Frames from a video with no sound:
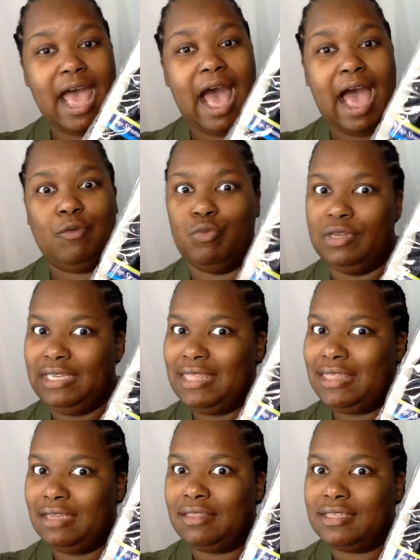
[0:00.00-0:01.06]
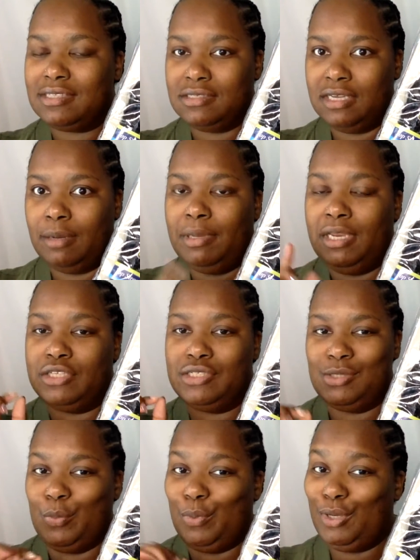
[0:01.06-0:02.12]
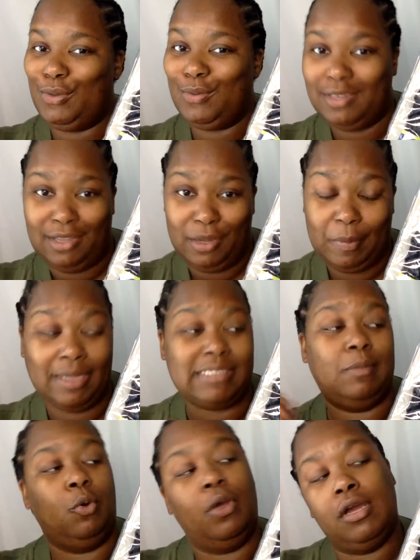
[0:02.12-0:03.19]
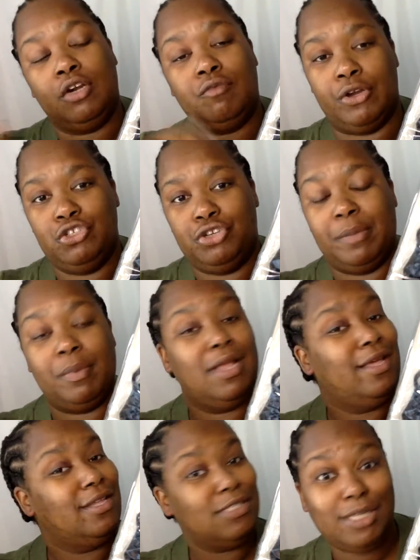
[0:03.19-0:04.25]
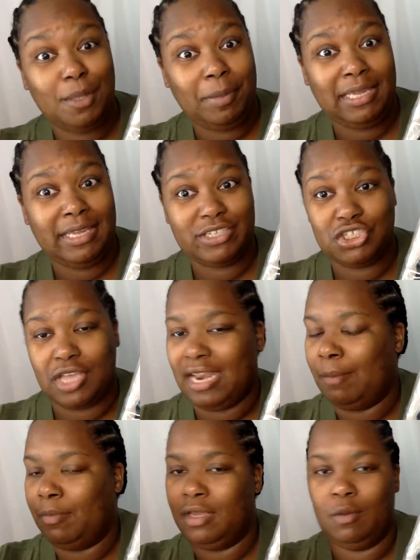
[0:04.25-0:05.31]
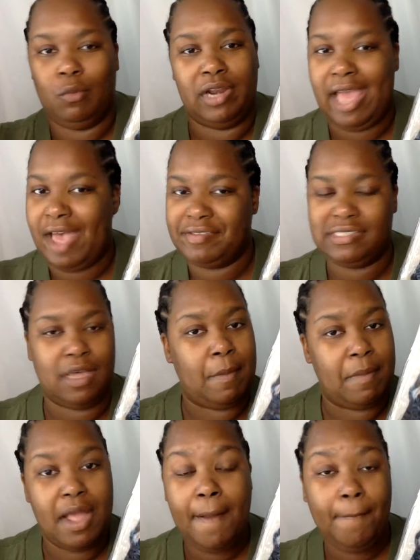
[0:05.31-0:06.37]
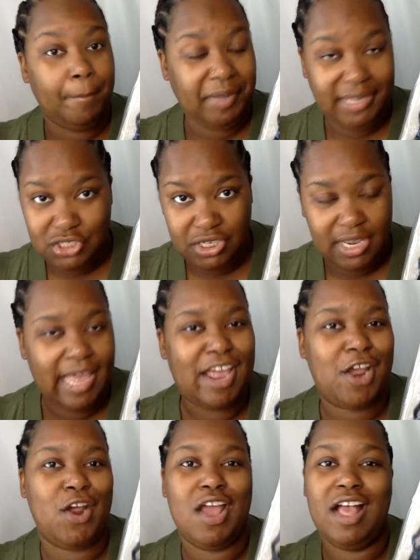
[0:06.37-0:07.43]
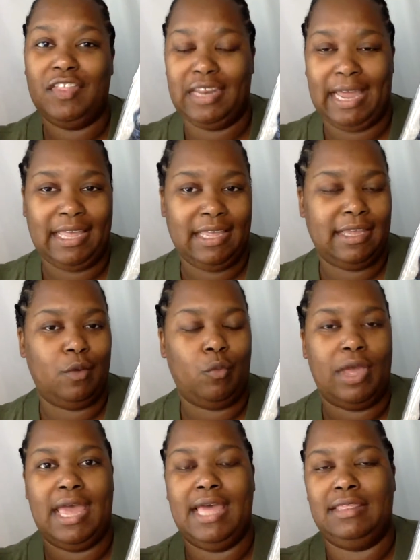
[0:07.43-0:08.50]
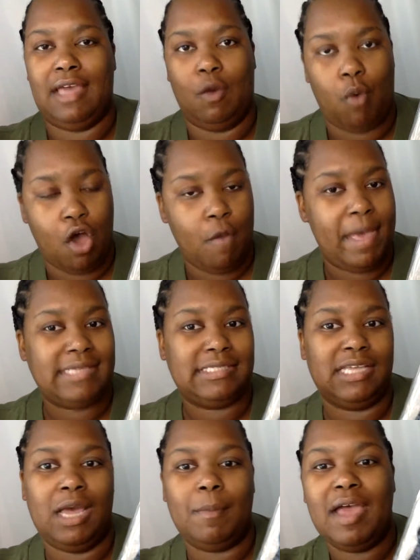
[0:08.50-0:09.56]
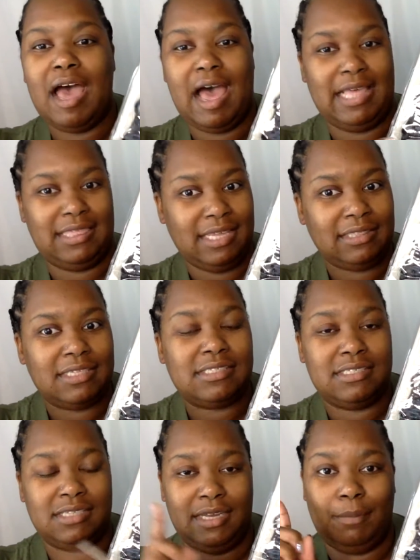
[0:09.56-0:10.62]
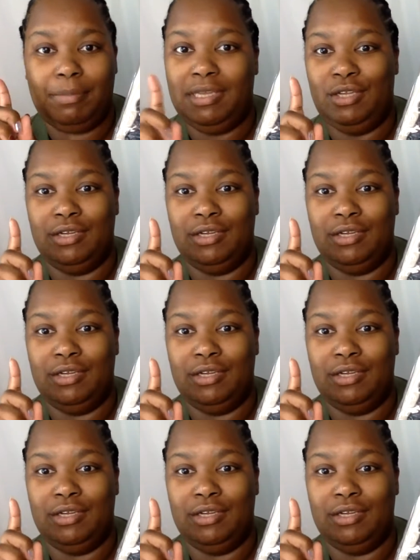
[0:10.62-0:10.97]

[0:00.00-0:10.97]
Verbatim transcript: I really think this is going to be a super cute look because I'm going on a road trip to the beach and I'm going to want to have some beachy hair that I can get wet that won't mess up. I think this is going to be